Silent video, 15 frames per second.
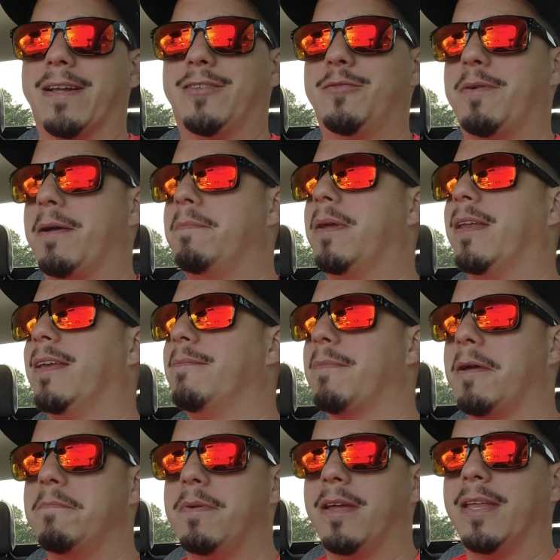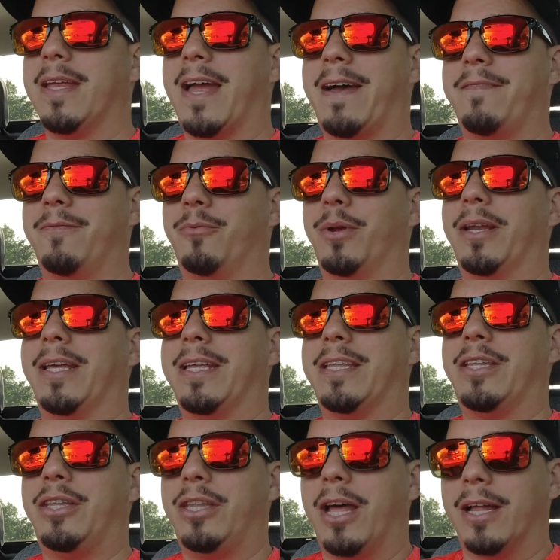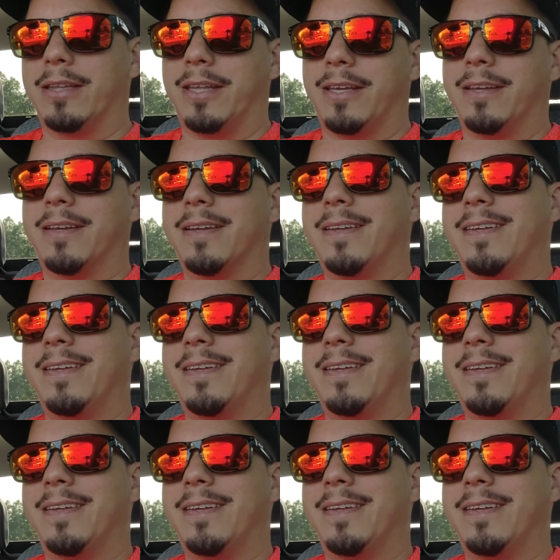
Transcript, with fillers: back to my Mini my Mini have really nothing